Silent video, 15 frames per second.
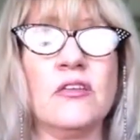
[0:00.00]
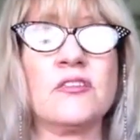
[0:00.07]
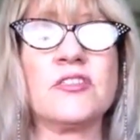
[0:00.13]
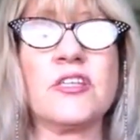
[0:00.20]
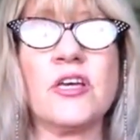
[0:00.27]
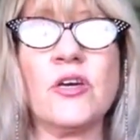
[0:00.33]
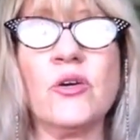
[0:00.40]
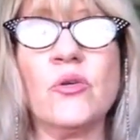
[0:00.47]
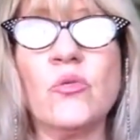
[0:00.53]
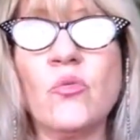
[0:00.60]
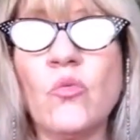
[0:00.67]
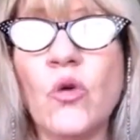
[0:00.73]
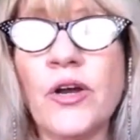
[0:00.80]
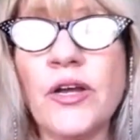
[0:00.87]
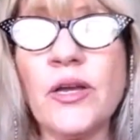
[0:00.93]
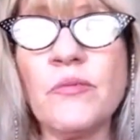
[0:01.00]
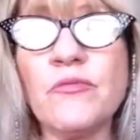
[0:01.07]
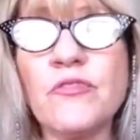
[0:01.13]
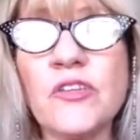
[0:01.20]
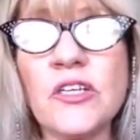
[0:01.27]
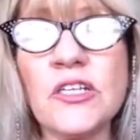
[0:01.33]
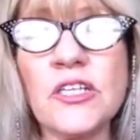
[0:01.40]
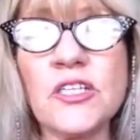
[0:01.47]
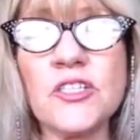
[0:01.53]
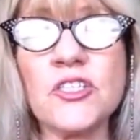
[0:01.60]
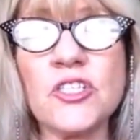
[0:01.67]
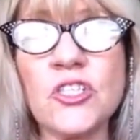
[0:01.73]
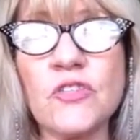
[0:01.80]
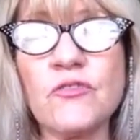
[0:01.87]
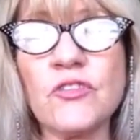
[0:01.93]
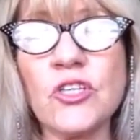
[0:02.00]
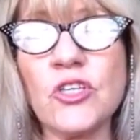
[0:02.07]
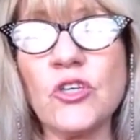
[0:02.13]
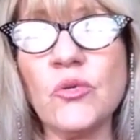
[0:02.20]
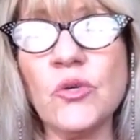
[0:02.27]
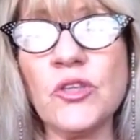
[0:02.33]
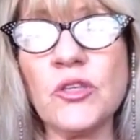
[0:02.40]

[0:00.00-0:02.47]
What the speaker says: So what I'm feeling for you